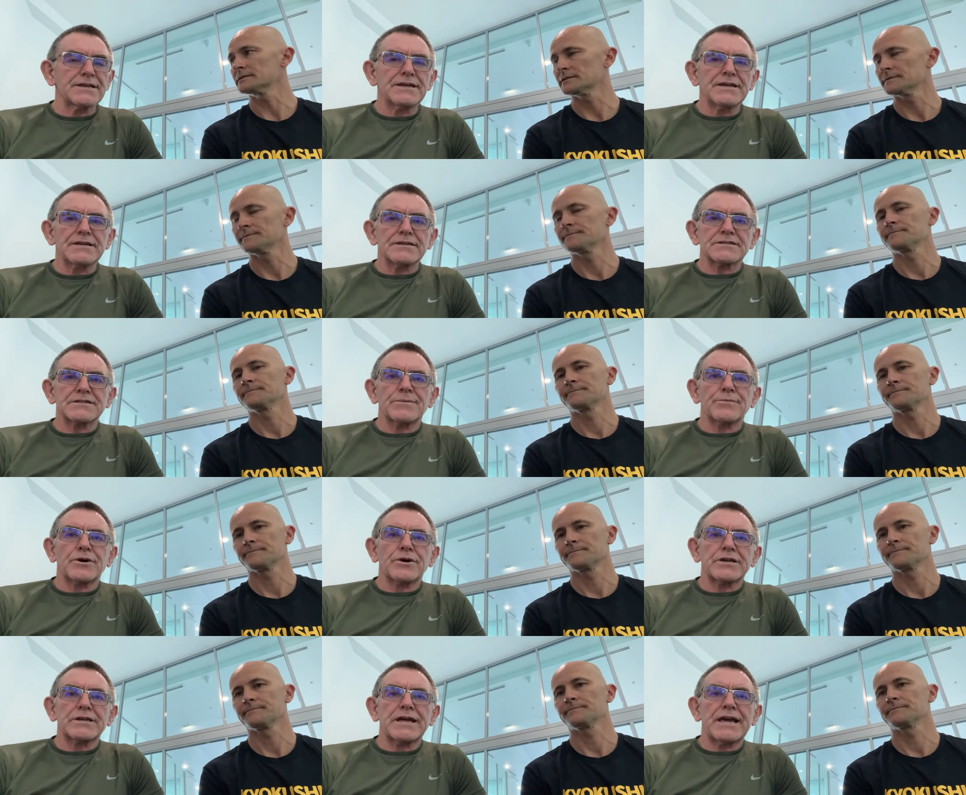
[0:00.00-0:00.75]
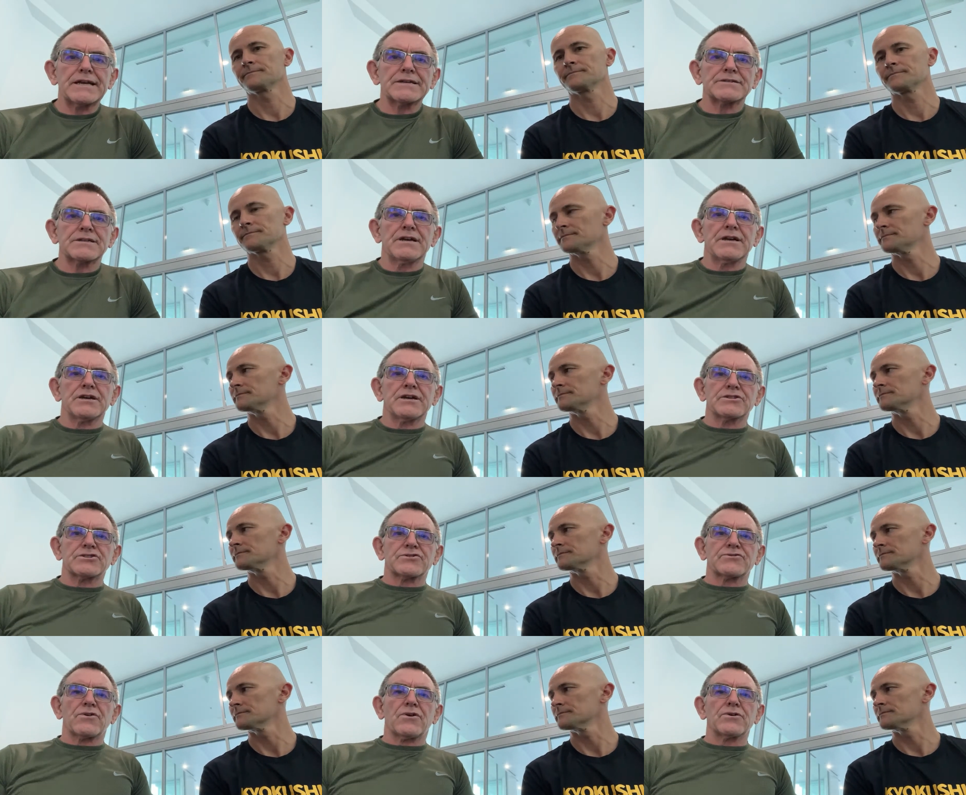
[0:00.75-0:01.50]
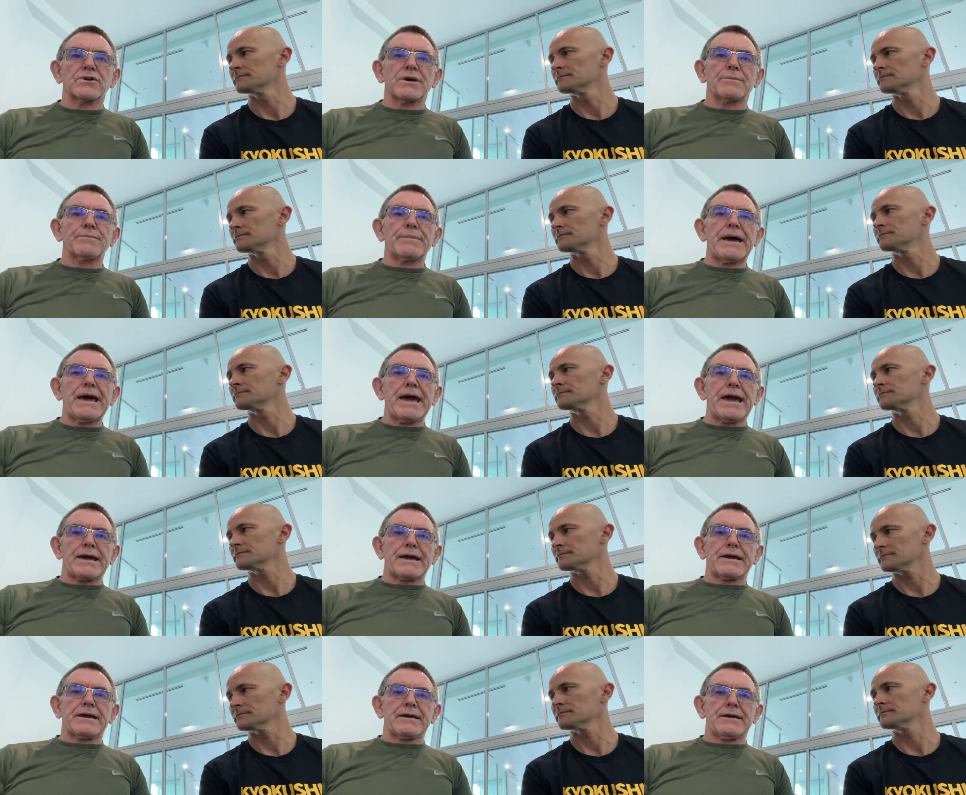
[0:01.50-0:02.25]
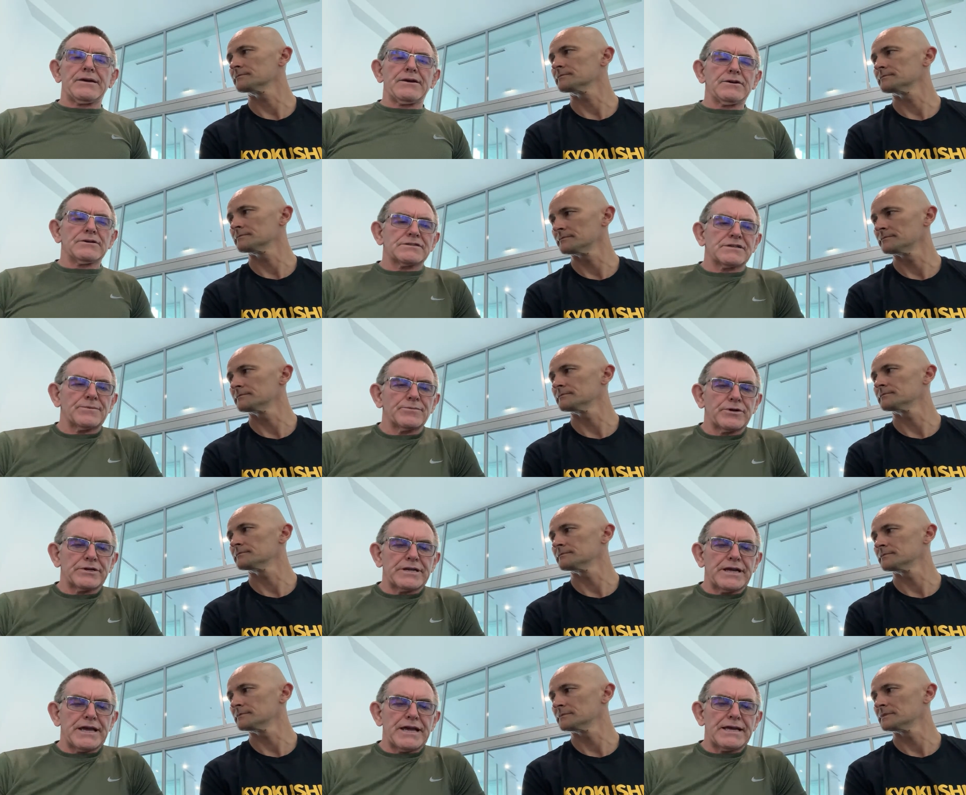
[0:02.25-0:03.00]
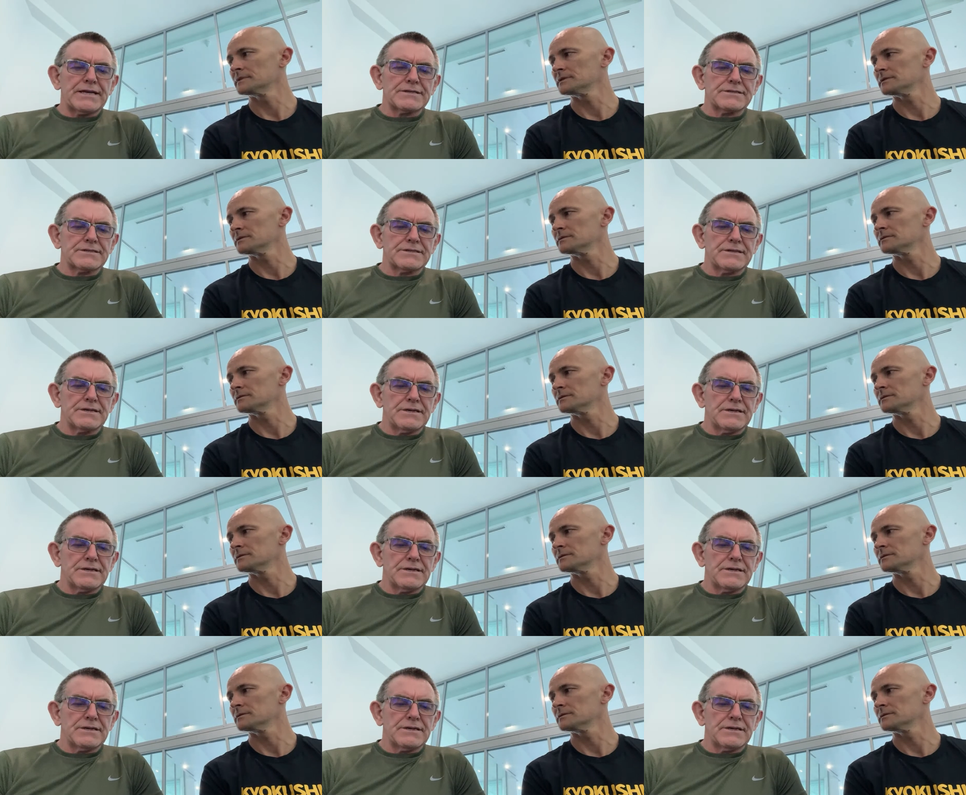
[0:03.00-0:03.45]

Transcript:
Speaker 1: Someone has a stronger back. Someone has